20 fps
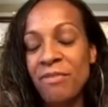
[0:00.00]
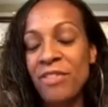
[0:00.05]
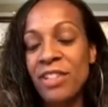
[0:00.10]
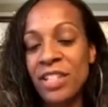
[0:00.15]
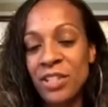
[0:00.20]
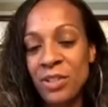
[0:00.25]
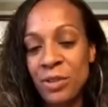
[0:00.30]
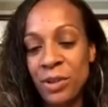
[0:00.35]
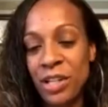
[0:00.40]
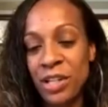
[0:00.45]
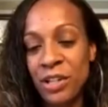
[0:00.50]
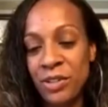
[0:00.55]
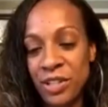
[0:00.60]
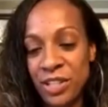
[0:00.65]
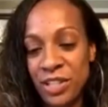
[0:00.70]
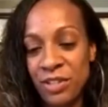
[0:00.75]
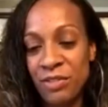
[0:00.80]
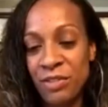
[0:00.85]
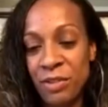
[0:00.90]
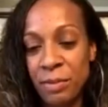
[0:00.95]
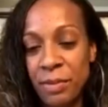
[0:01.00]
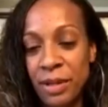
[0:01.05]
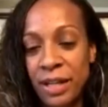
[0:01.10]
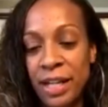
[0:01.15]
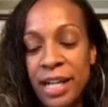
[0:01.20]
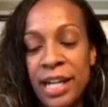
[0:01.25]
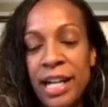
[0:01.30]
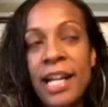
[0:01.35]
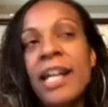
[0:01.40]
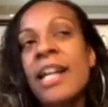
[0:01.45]
Victoria Christopher
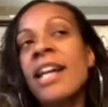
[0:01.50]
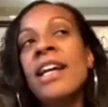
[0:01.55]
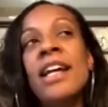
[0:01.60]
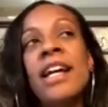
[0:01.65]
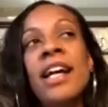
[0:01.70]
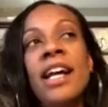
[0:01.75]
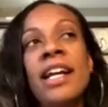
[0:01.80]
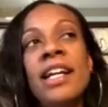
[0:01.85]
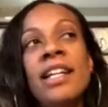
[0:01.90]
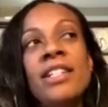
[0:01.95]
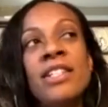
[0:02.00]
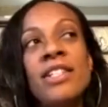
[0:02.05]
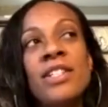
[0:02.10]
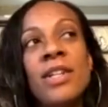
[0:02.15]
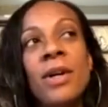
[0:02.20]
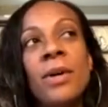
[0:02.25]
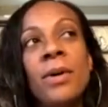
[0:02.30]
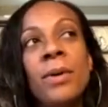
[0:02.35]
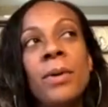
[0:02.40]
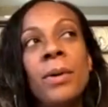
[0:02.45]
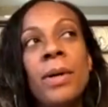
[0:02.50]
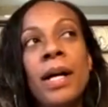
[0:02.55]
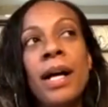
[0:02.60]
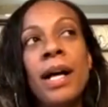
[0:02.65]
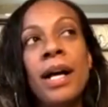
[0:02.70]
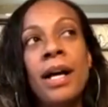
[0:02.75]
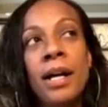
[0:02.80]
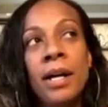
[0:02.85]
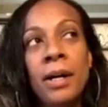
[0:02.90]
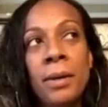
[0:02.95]
Murray, and so
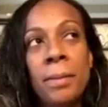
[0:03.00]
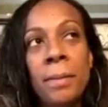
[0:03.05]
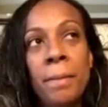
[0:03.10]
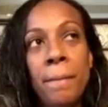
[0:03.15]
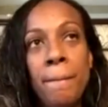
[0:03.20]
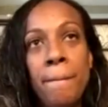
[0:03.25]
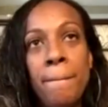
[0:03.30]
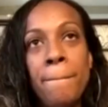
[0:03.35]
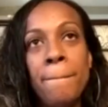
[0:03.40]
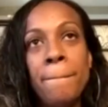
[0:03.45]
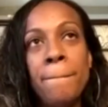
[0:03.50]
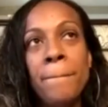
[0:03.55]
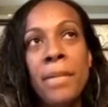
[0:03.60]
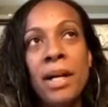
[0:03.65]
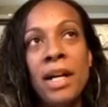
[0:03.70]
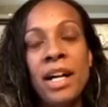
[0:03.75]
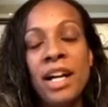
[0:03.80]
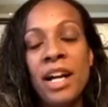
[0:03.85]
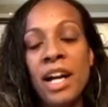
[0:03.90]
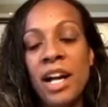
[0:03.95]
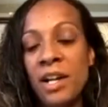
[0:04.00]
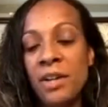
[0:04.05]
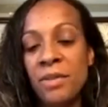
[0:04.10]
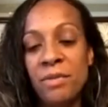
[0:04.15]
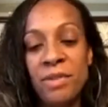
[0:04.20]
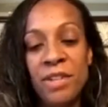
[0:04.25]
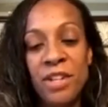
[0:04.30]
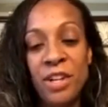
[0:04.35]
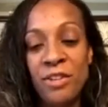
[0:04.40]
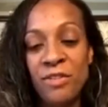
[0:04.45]
um, I,
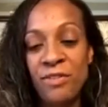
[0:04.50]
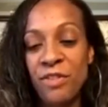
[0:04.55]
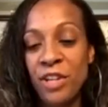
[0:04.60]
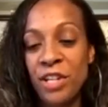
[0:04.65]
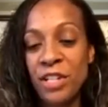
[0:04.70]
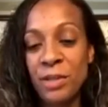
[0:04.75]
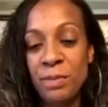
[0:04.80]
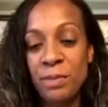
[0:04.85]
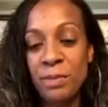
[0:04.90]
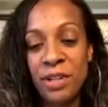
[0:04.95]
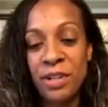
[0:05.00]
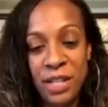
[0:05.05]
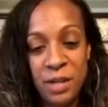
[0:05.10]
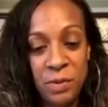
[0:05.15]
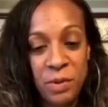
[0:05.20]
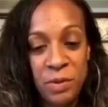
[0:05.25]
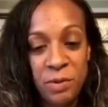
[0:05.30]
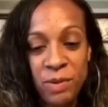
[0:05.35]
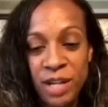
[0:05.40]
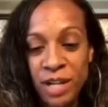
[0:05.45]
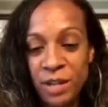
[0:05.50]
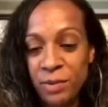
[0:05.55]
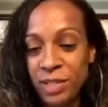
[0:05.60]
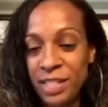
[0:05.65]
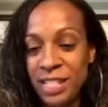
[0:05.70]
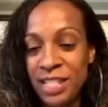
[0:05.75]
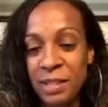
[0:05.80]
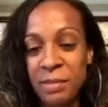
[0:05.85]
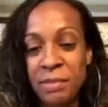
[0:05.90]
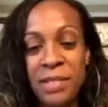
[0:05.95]
her first book that we read was
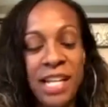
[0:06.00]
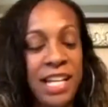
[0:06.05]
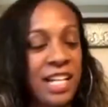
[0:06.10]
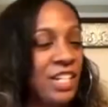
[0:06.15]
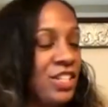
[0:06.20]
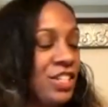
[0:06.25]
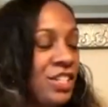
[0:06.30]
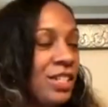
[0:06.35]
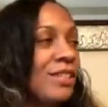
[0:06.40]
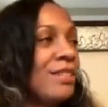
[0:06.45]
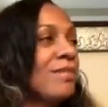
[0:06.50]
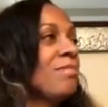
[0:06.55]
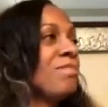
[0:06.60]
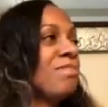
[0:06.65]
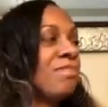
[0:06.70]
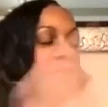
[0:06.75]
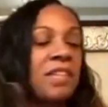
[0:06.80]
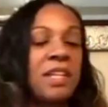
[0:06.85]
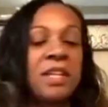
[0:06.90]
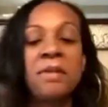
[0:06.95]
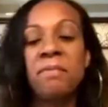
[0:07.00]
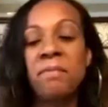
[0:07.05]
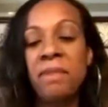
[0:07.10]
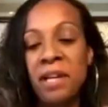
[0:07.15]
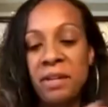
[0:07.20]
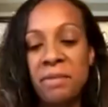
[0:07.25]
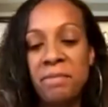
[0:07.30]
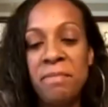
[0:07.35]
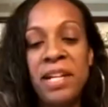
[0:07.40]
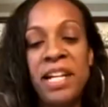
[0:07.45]
Temptation,
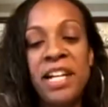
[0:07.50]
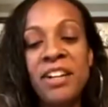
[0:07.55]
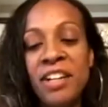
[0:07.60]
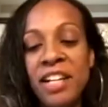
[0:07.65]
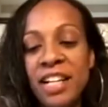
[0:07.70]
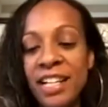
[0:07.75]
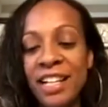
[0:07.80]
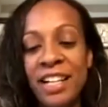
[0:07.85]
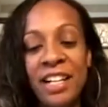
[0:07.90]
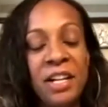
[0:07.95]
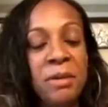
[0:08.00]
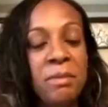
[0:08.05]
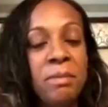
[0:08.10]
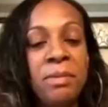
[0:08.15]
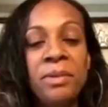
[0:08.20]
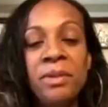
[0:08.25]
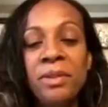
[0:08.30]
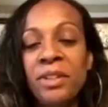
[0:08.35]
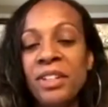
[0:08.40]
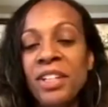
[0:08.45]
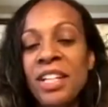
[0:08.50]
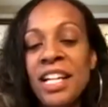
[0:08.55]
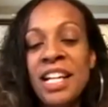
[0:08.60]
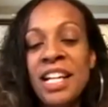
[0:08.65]
about a married couple